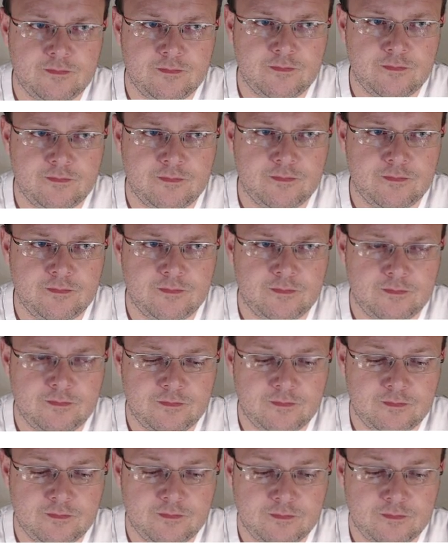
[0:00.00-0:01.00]

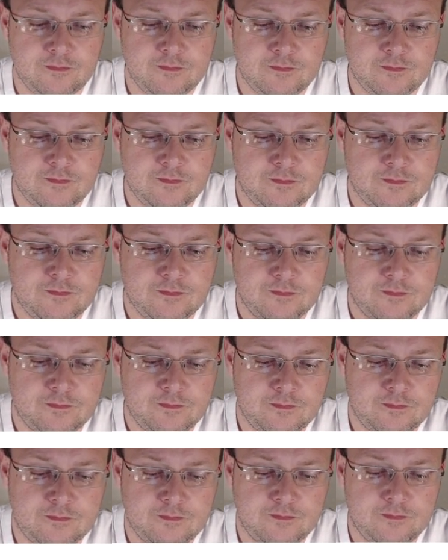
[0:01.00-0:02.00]

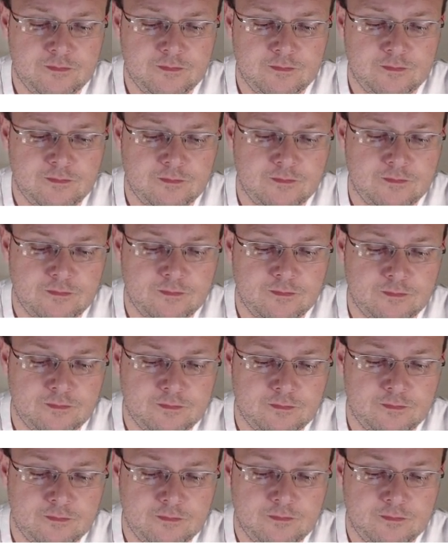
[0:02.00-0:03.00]

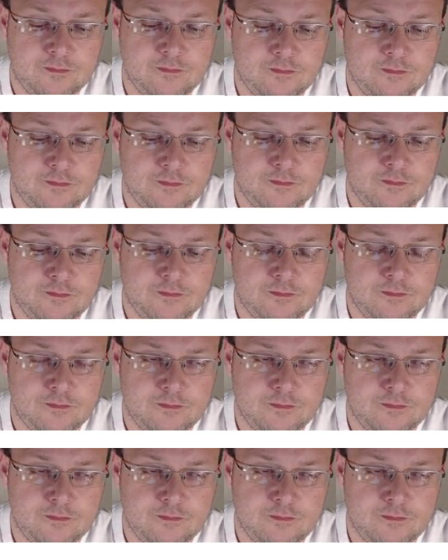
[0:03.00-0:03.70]
(no one is talking)